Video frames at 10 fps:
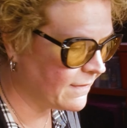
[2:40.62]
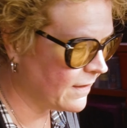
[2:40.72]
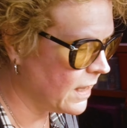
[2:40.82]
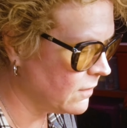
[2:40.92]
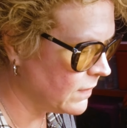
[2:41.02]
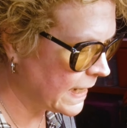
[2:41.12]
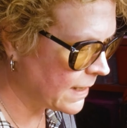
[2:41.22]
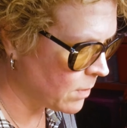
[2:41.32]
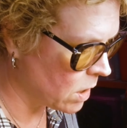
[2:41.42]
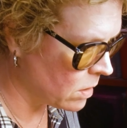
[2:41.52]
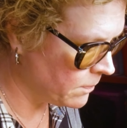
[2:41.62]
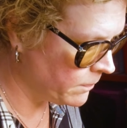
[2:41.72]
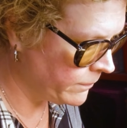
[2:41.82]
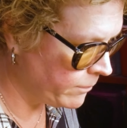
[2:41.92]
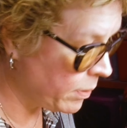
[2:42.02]
kind of a nightmare.
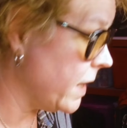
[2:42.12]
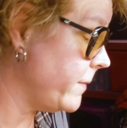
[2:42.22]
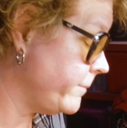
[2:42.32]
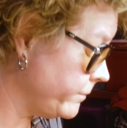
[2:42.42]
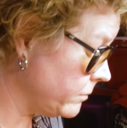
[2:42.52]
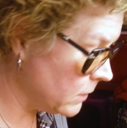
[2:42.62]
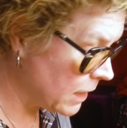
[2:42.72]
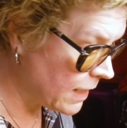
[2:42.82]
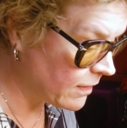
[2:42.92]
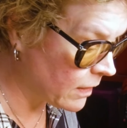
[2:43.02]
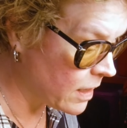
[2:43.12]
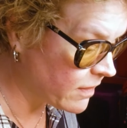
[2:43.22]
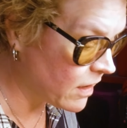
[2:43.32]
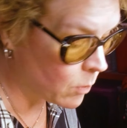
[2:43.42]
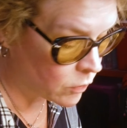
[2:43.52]
But
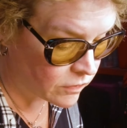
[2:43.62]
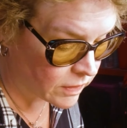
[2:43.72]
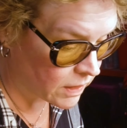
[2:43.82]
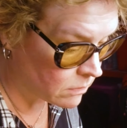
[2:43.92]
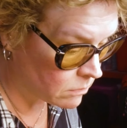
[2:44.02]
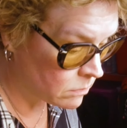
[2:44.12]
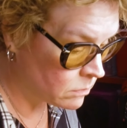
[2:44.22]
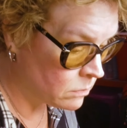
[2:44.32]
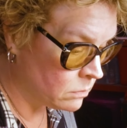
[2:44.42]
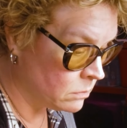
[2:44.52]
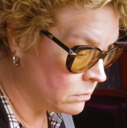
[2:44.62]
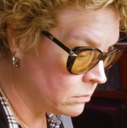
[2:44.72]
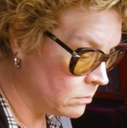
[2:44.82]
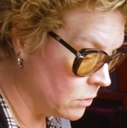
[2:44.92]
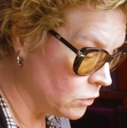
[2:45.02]
it's almost done,
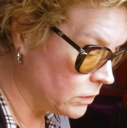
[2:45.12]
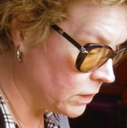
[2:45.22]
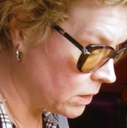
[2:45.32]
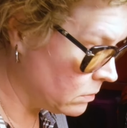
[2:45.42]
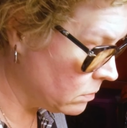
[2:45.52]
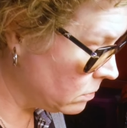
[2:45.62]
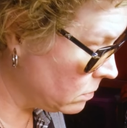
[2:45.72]
mostly.